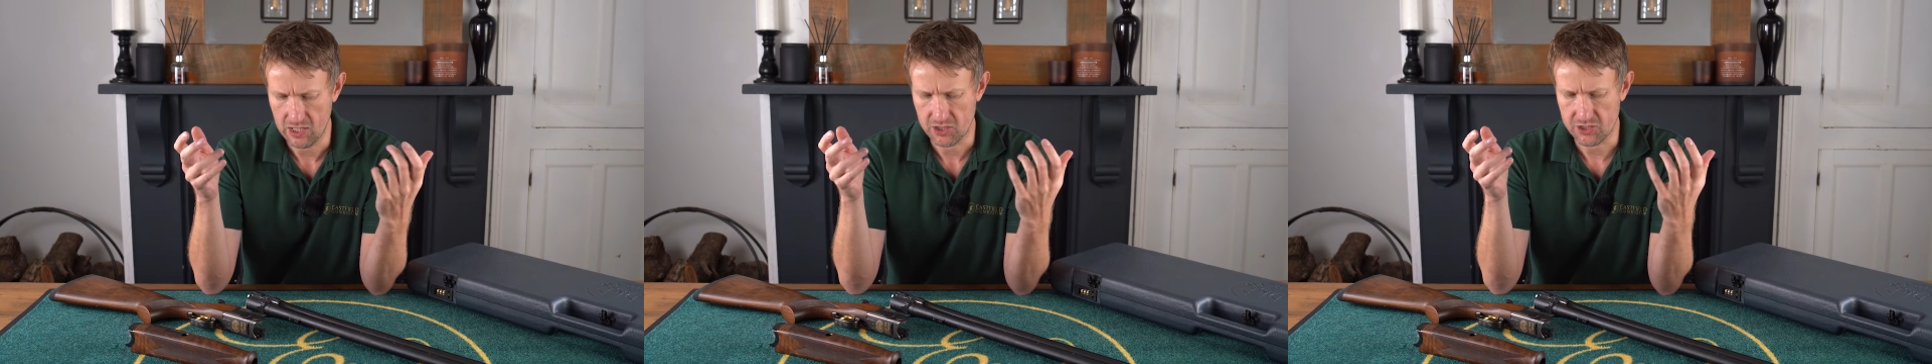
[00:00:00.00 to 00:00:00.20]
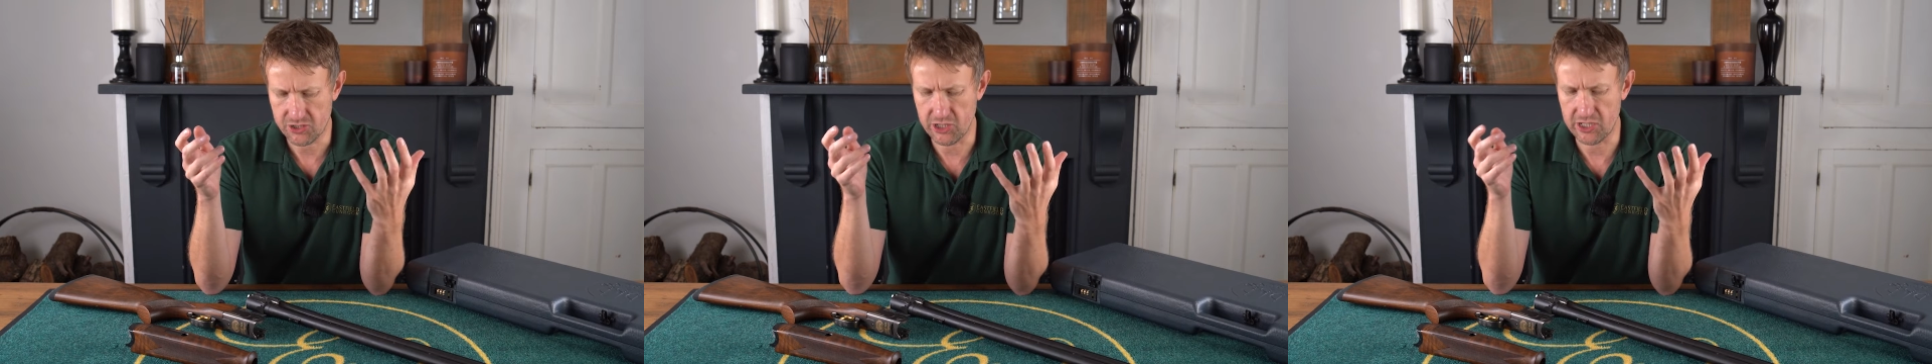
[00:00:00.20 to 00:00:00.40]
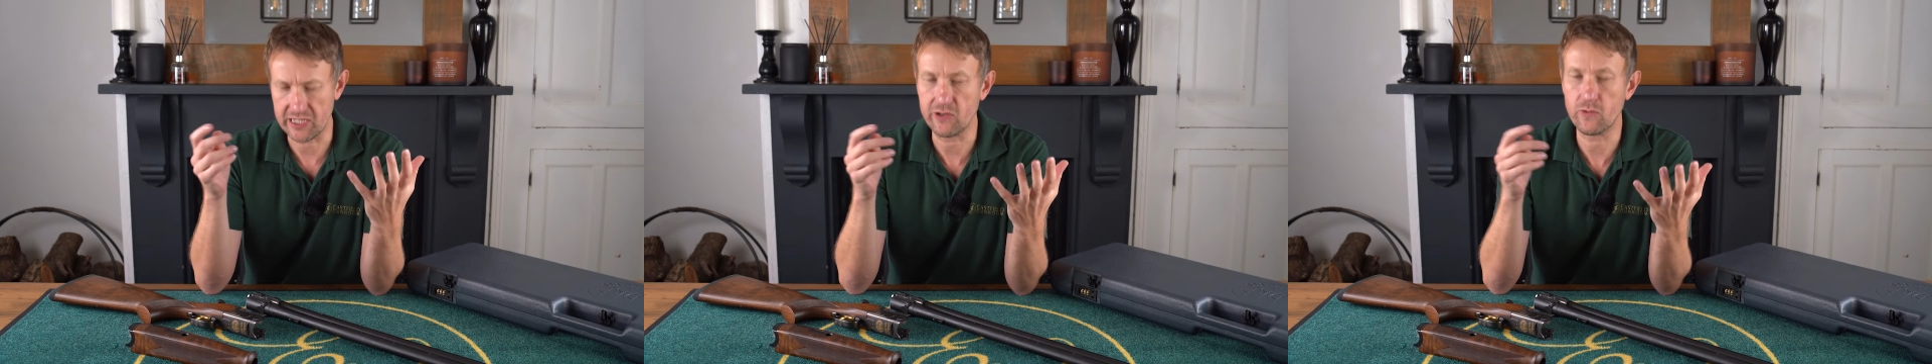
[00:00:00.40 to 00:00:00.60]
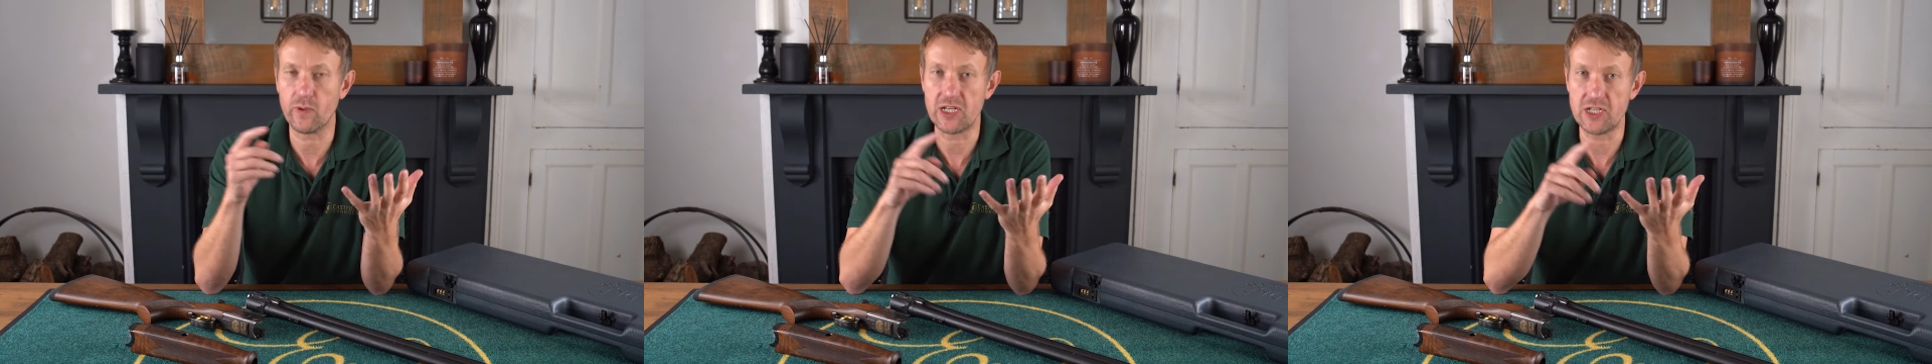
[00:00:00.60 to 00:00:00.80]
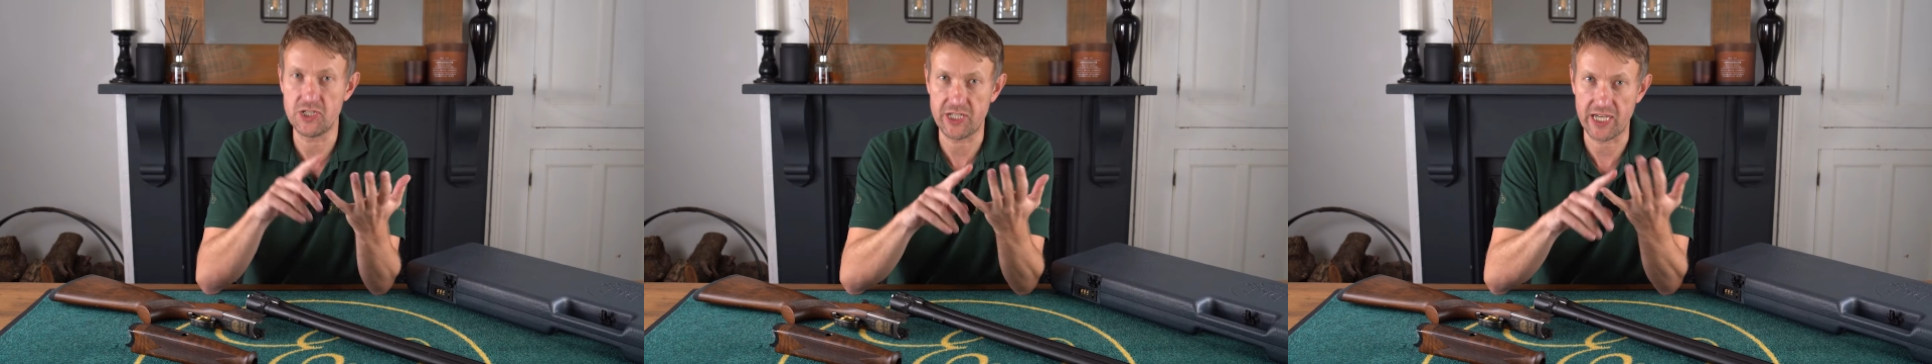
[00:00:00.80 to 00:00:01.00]
certainly
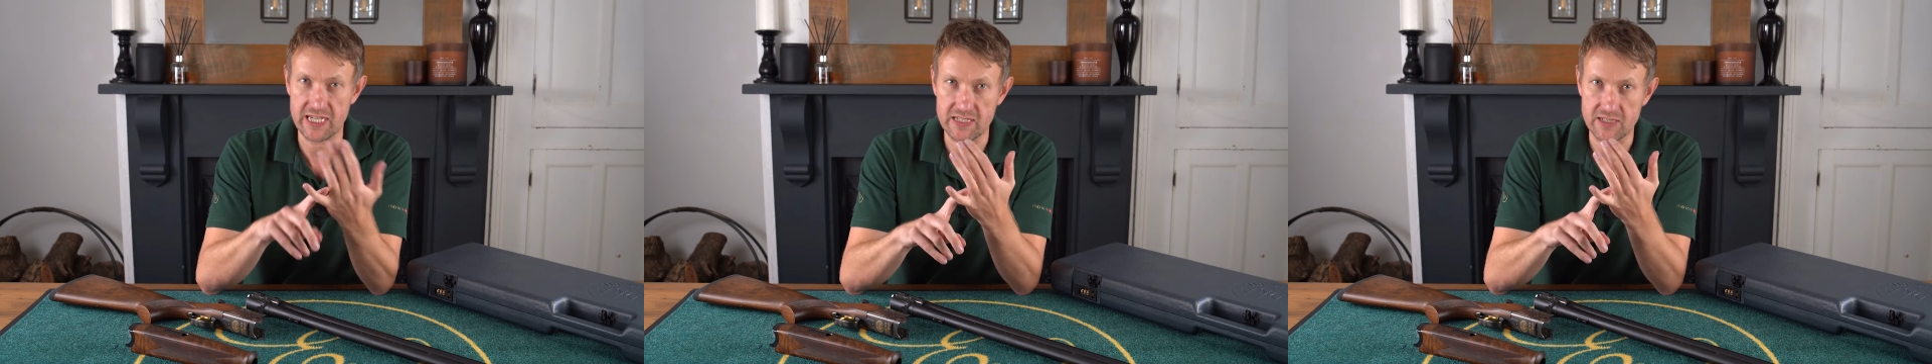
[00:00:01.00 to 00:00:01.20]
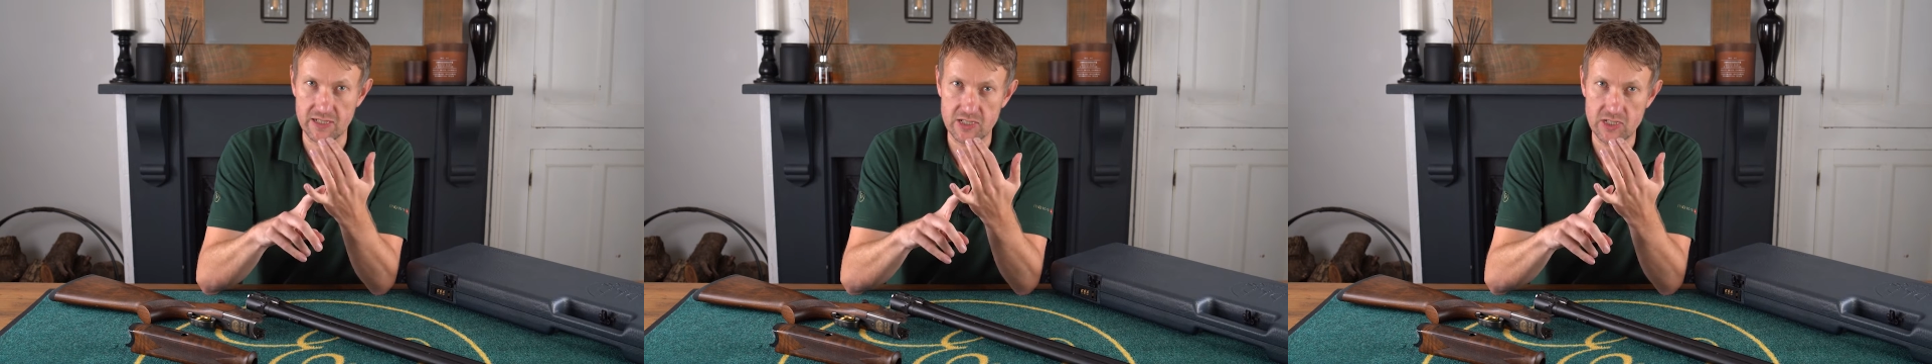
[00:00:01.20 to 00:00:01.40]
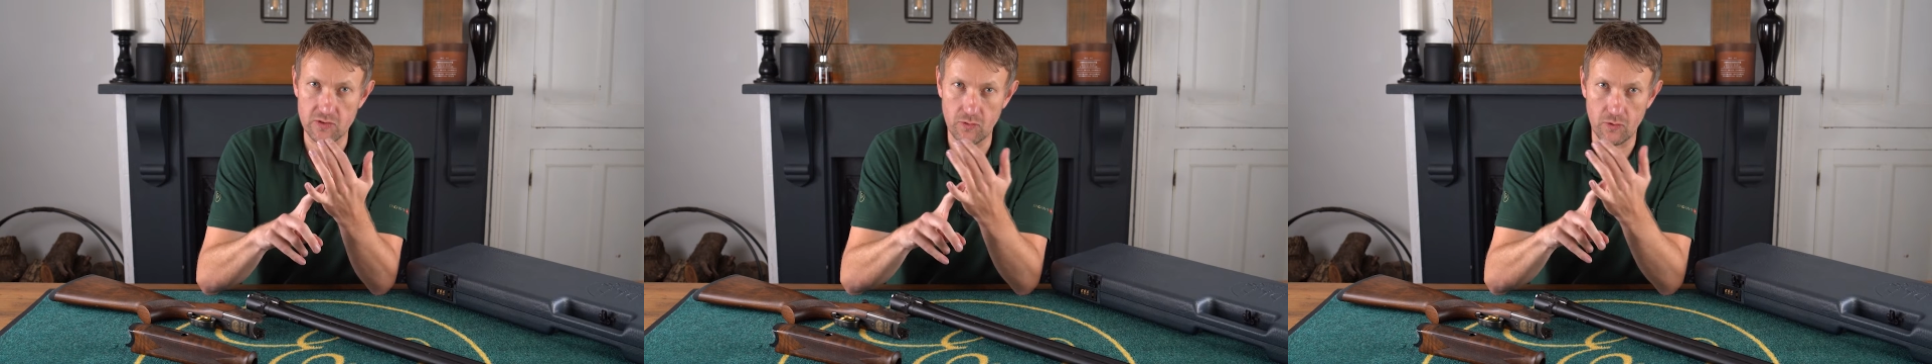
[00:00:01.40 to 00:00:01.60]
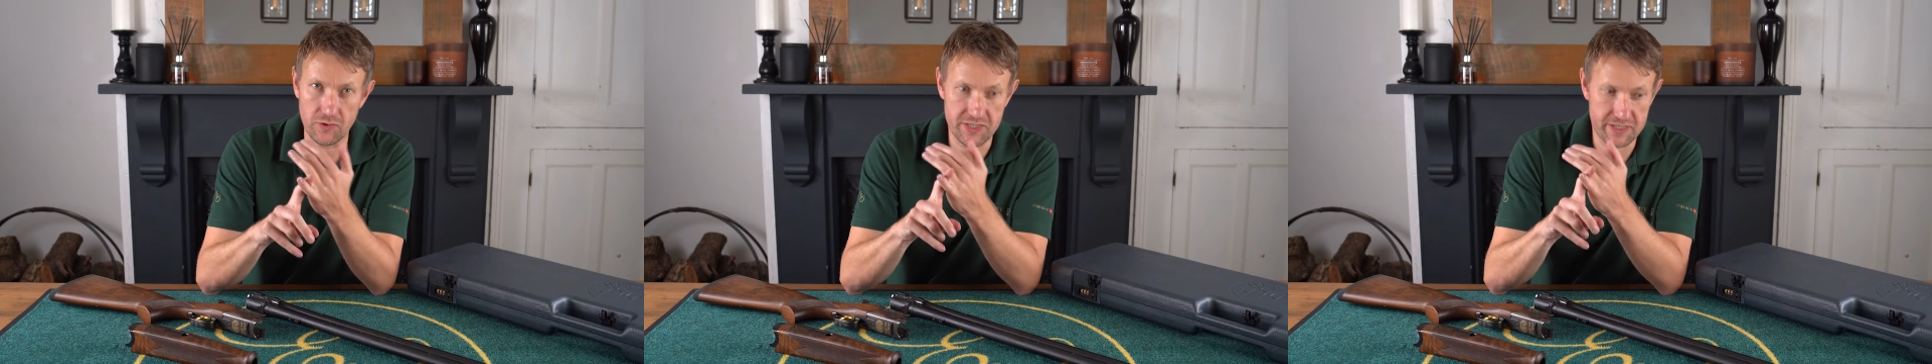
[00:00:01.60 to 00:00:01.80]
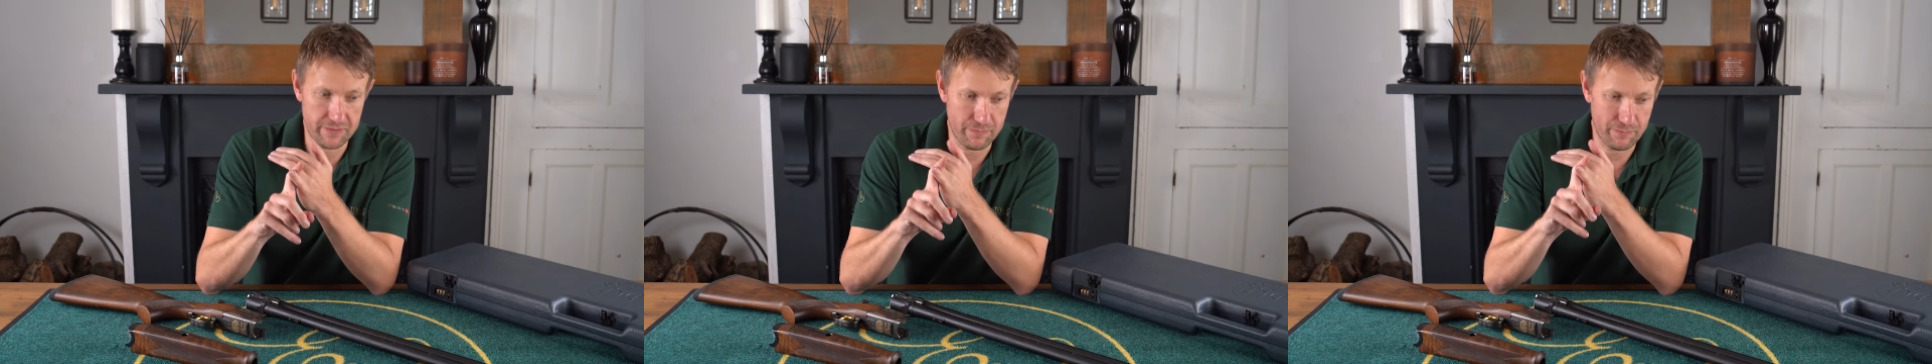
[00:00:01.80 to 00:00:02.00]
Winchester
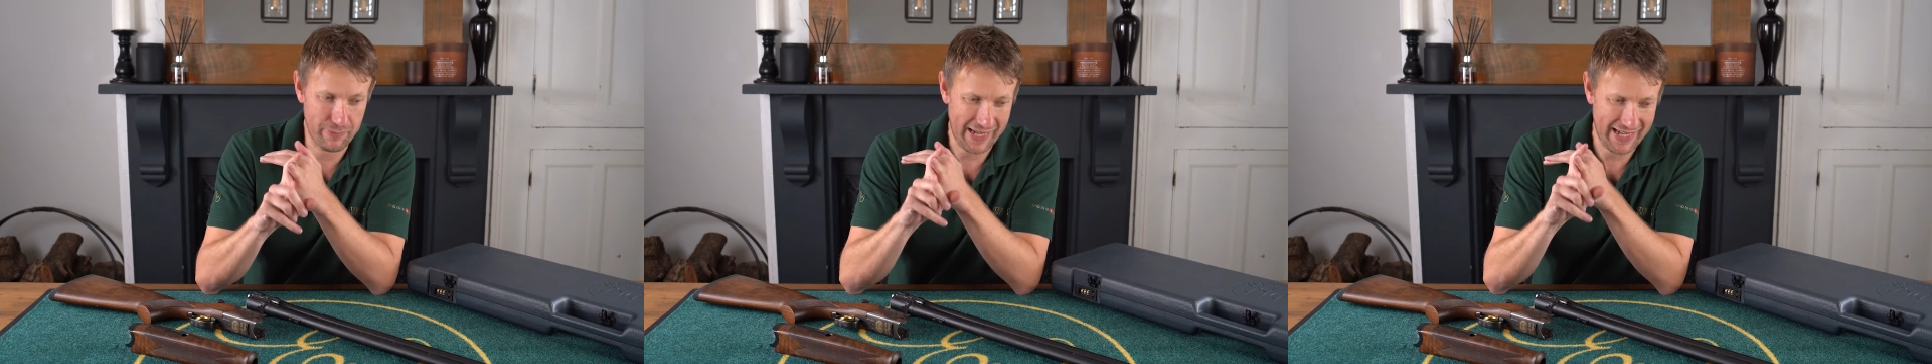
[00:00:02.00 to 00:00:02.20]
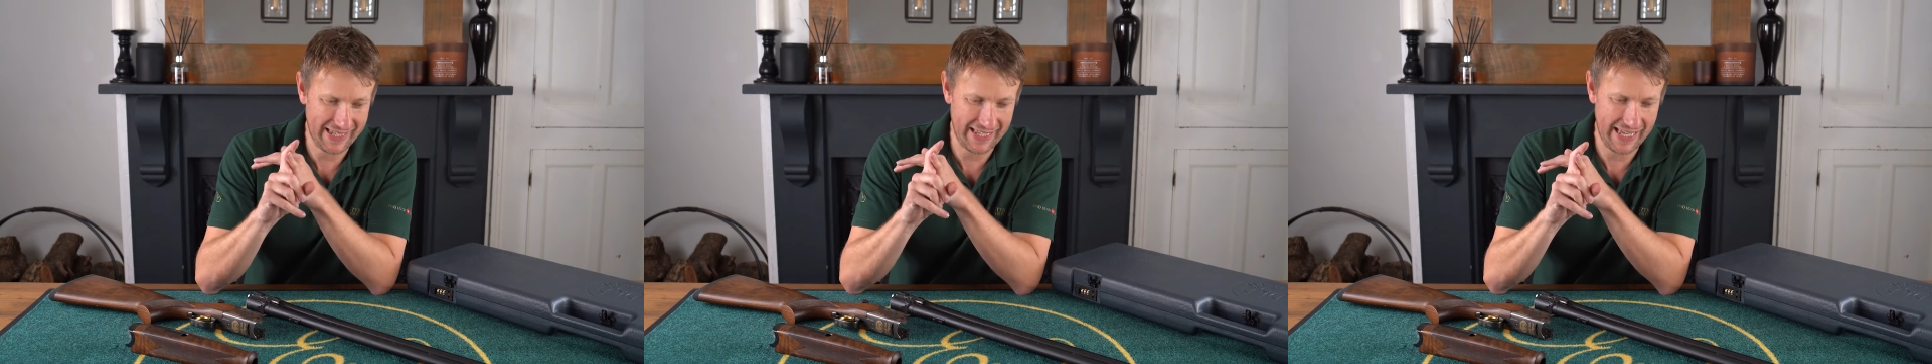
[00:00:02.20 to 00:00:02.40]
towards the back